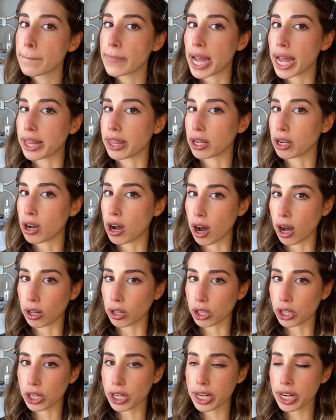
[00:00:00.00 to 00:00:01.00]
And the
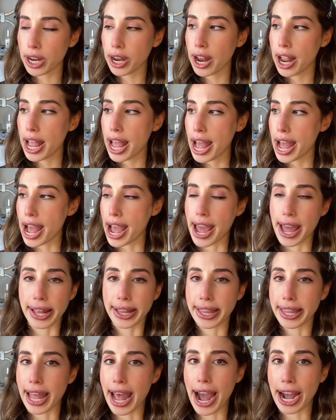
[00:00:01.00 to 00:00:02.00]
color
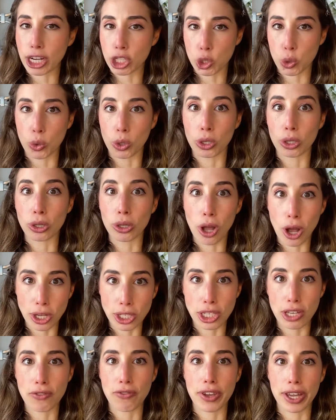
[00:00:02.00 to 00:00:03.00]
and the actual
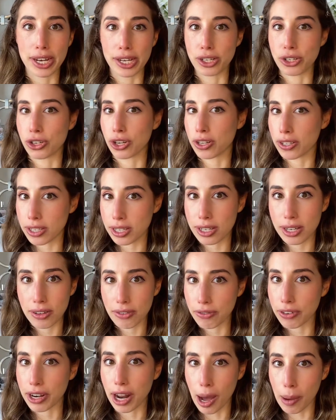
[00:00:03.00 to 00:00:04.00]
gloss of it is just
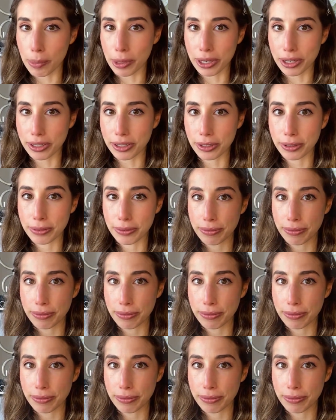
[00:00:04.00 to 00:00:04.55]
phenomenal.